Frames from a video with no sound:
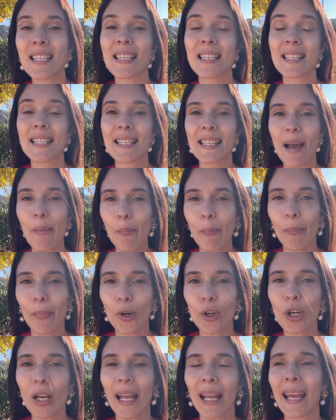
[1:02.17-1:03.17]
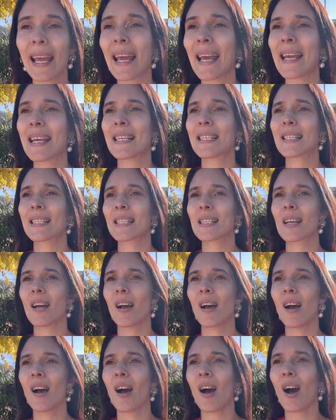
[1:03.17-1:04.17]
December is
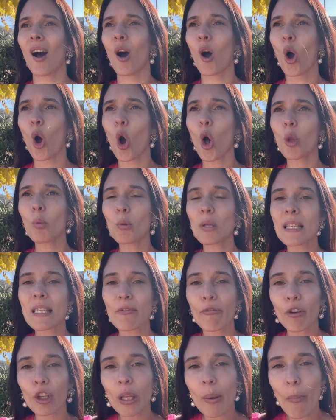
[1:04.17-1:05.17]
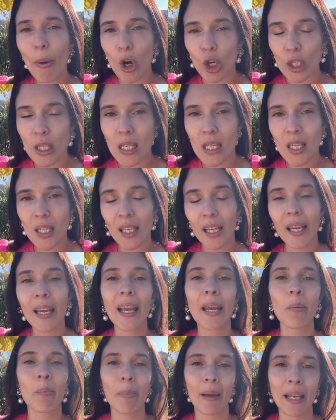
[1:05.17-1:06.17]
almost fully booked
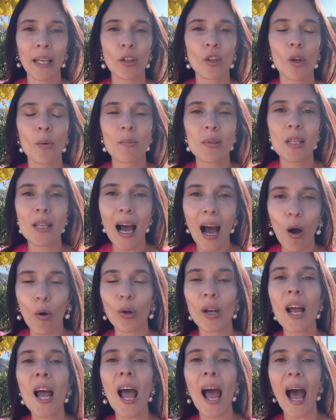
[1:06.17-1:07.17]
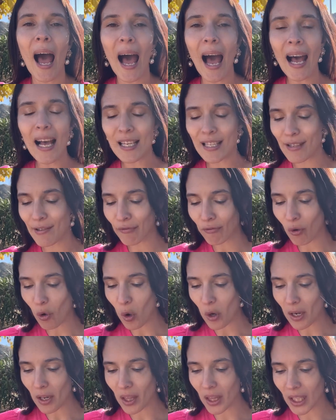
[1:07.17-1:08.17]
in Benidorm town. As
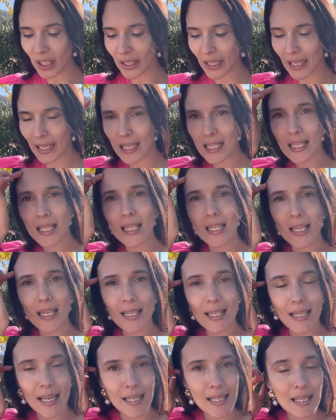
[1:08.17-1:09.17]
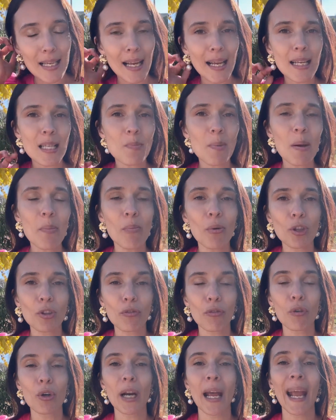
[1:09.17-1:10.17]
for the latest statistics, it's been booked
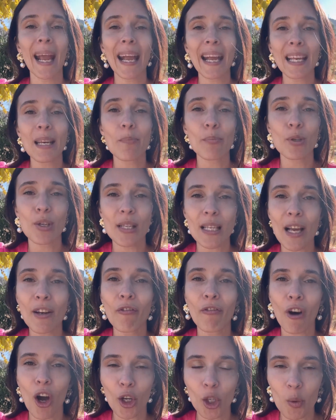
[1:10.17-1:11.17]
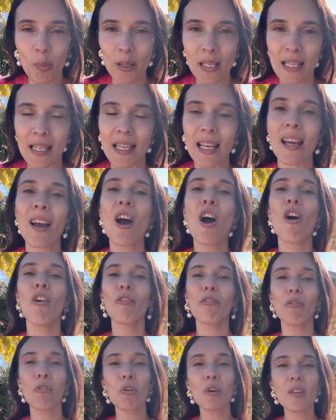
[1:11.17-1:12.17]
for 80% of occupancy
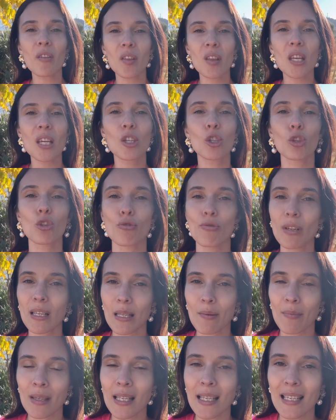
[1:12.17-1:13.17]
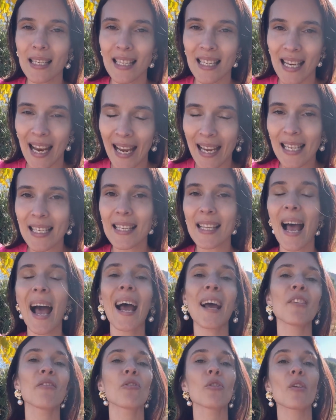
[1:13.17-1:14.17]
for the Christmas days,
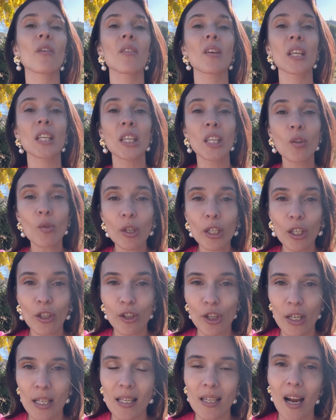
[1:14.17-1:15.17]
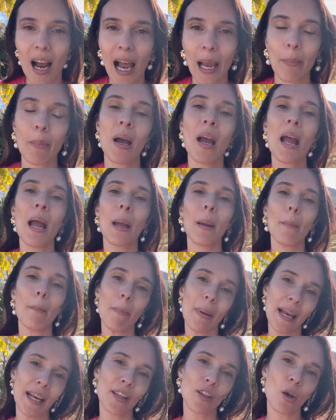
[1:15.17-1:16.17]
and for the New Year's time,
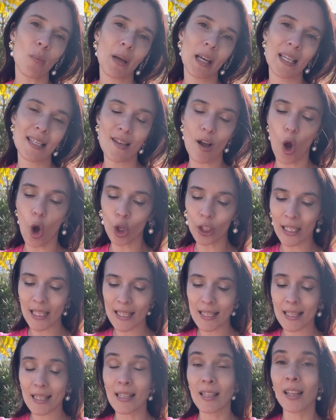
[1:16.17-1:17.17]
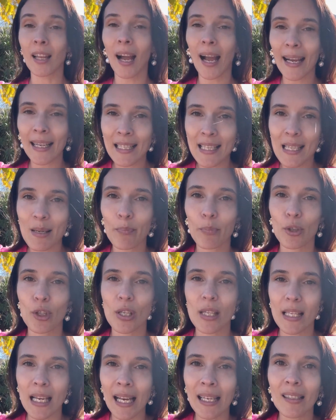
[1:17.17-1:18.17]
Benidorm is on its
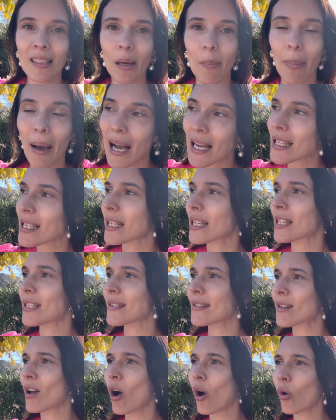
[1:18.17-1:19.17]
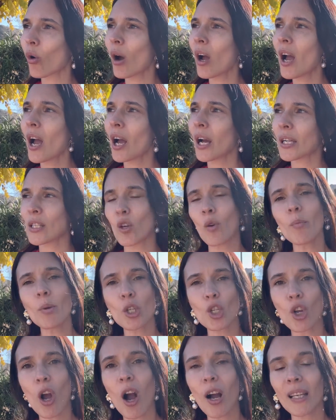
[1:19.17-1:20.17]
90% capacity. So don't be
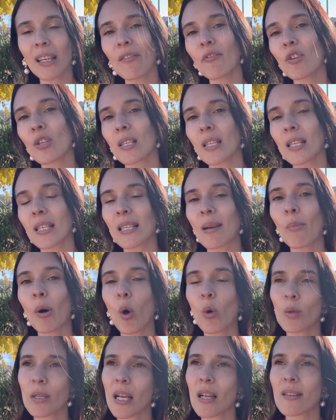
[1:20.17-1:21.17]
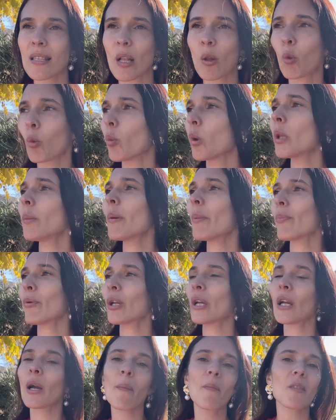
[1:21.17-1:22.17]
shocked if you see some hotels that will be
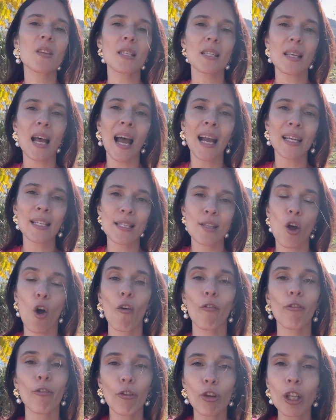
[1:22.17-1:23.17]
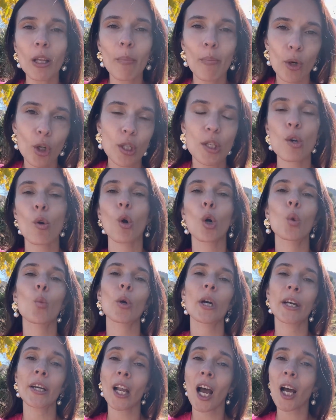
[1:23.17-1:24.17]
putting up the signs of fully booked or
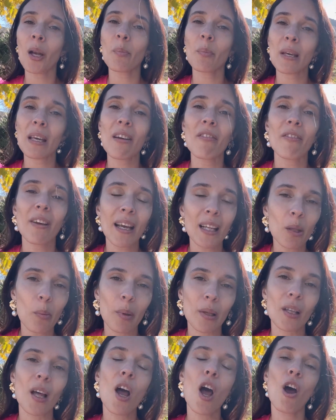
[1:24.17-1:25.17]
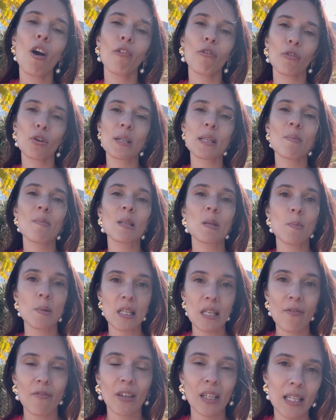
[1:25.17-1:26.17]
will not be available for some
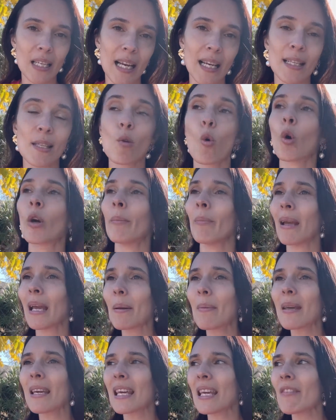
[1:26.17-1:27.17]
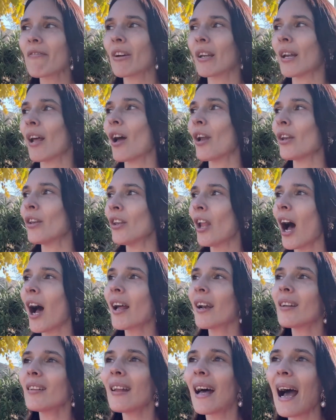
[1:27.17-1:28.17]
specific dates, or maybe even
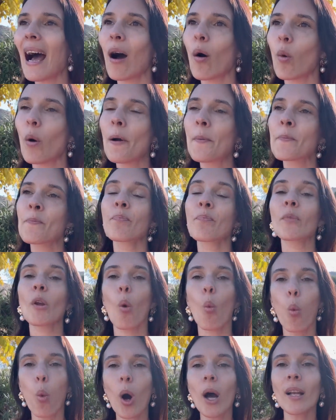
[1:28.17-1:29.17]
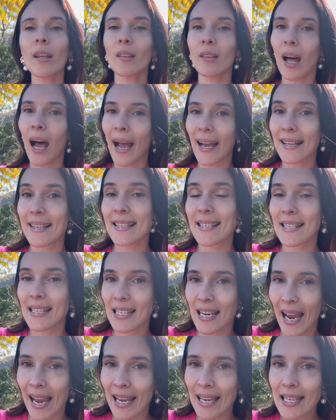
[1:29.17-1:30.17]
not allow one night
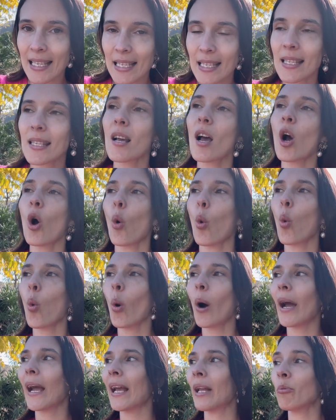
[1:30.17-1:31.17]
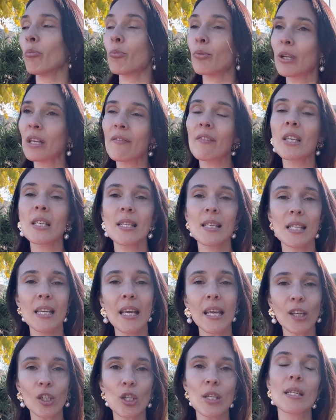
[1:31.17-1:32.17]
stays when previous
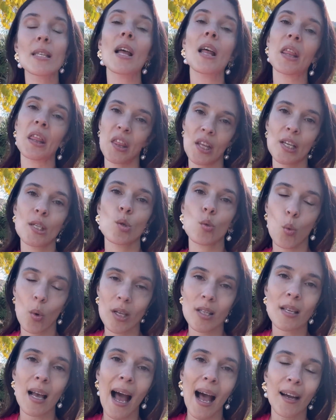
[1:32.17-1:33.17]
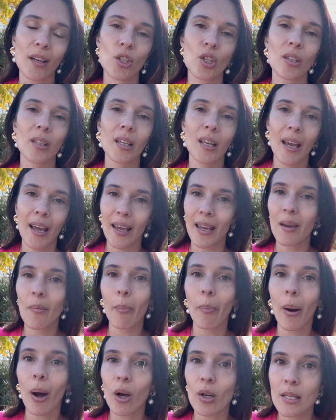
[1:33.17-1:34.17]
years this was actually a
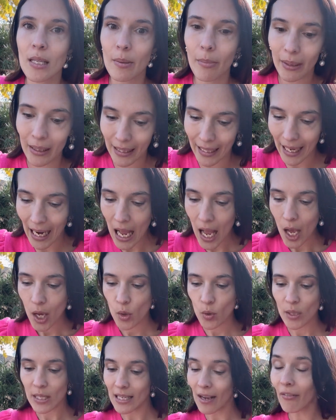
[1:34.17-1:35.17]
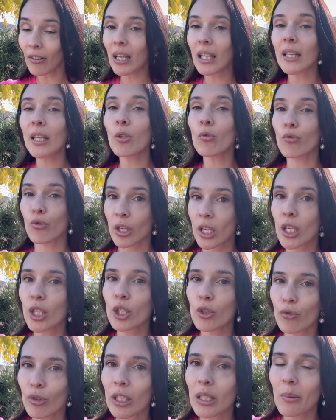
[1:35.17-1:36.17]
possibility. So definitely
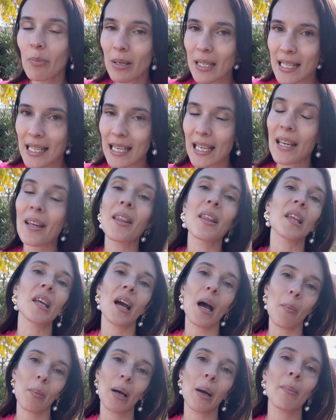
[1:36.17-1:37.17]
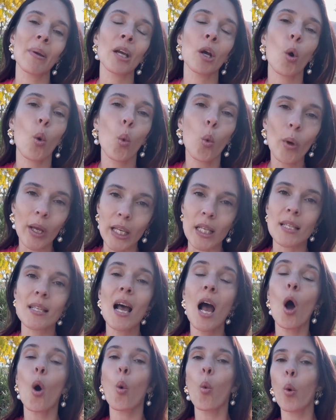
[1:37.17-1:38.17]
really busy the upcoming weeks,
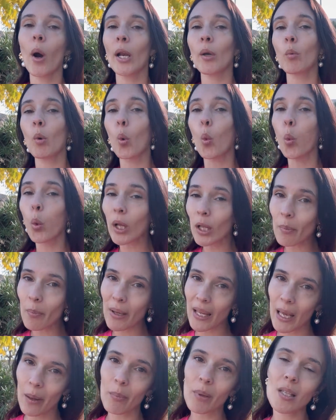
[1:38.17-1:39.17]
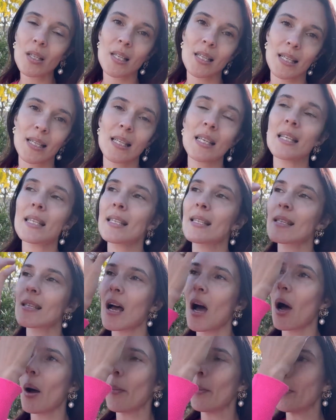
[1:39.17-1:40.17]
when we will be able to see
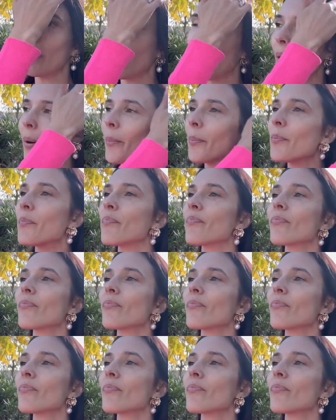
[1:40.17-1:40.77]
some